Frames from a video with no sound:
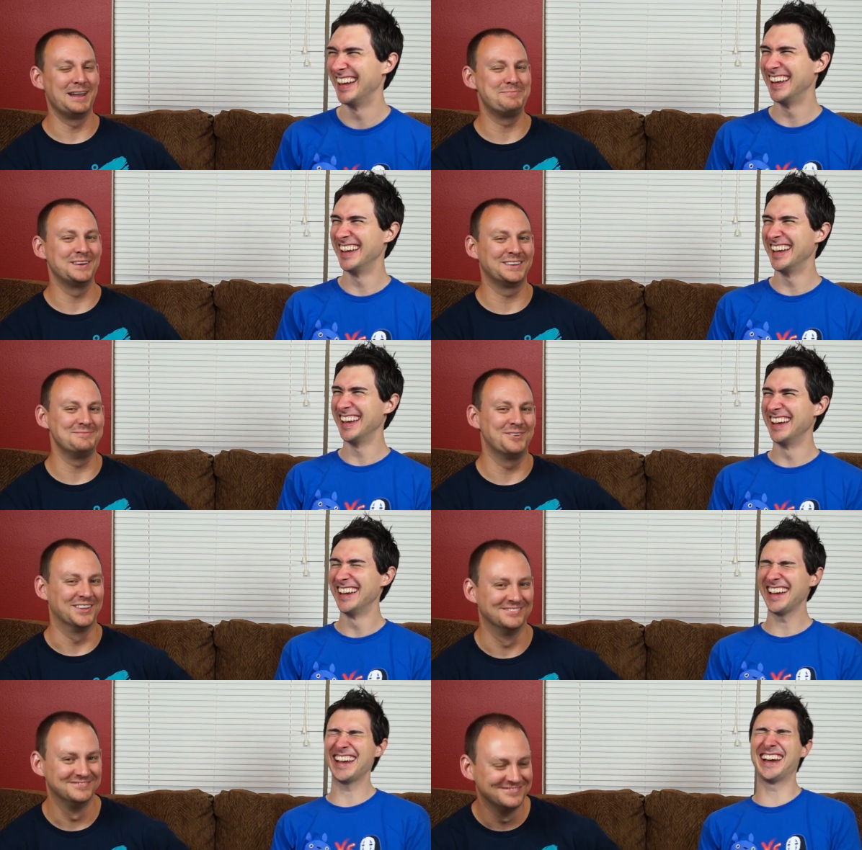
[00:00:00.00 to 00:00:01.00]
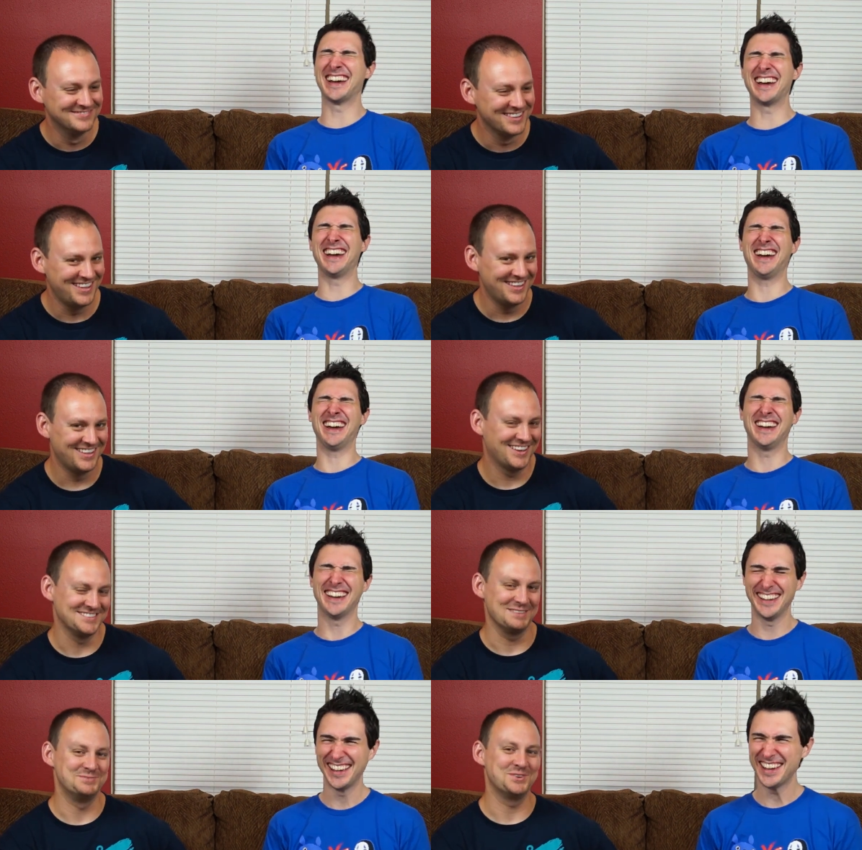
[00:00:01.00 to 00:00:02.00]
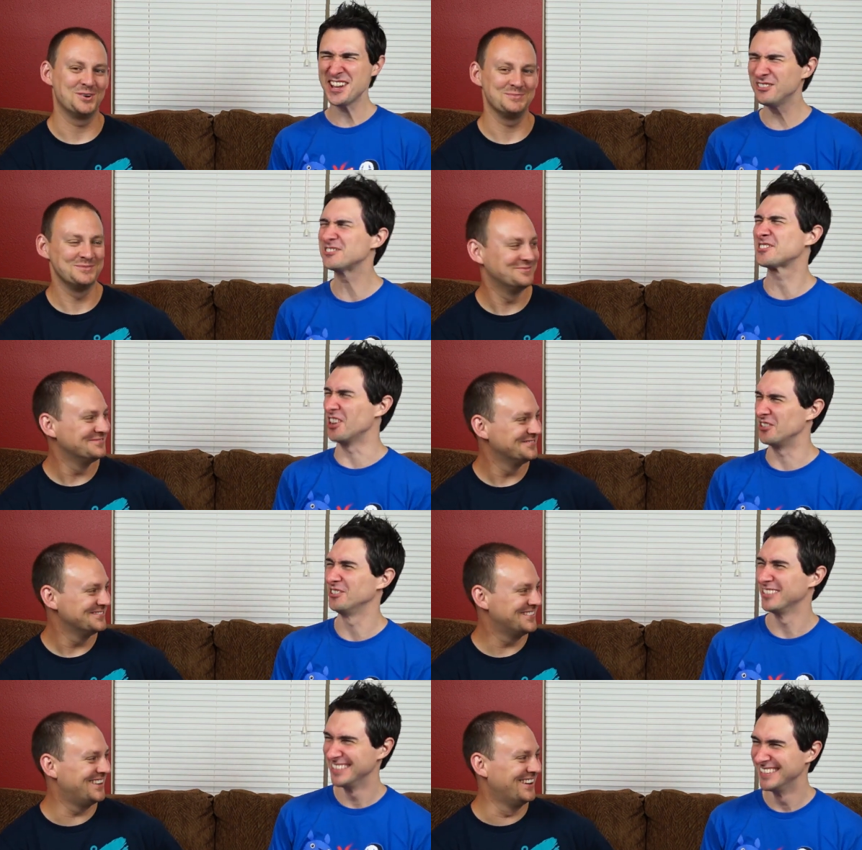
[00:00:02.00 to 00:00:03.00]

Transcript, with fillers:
Speaker 1: I picked up on it because I'm
Speaker 2: sure it was subtle.